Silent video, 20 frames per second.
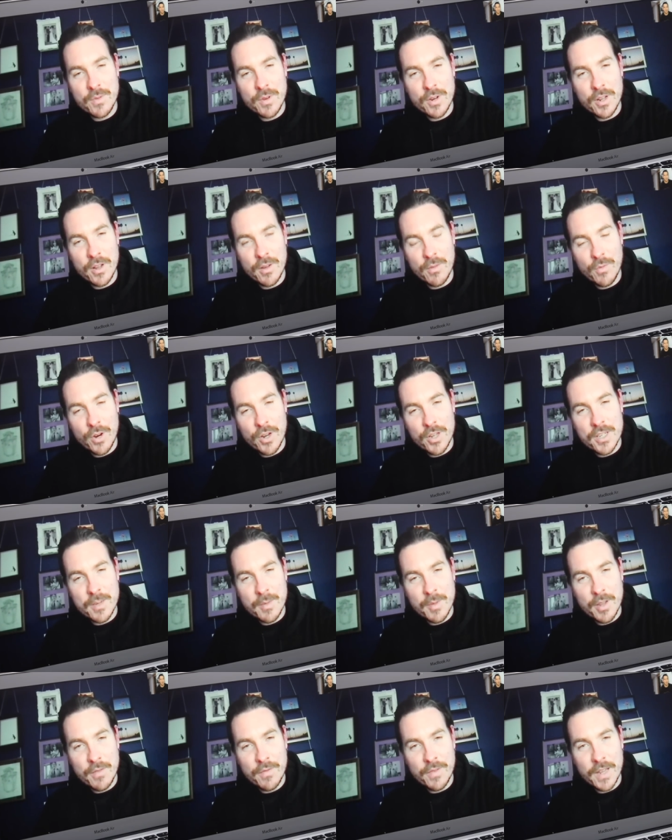What are, what are
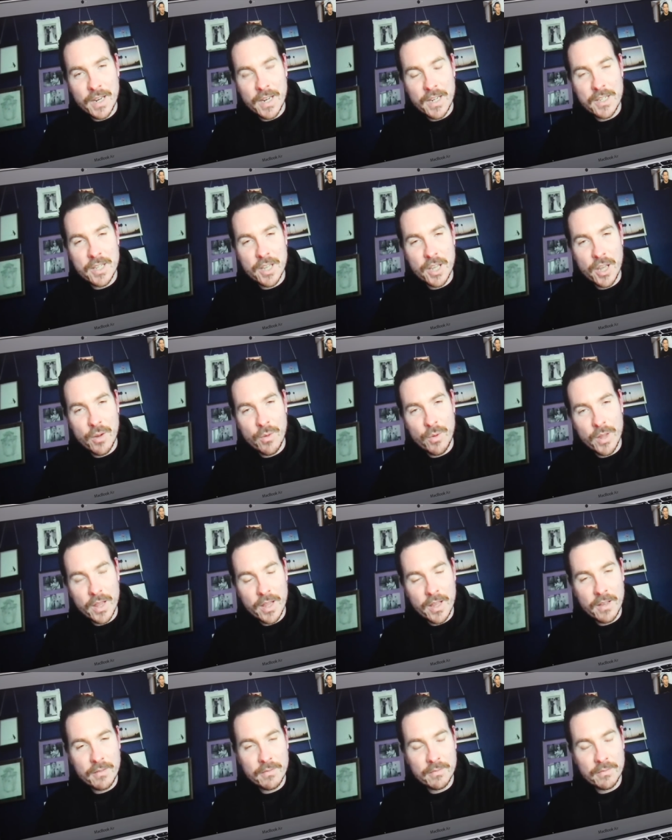some of the feelings that go with it?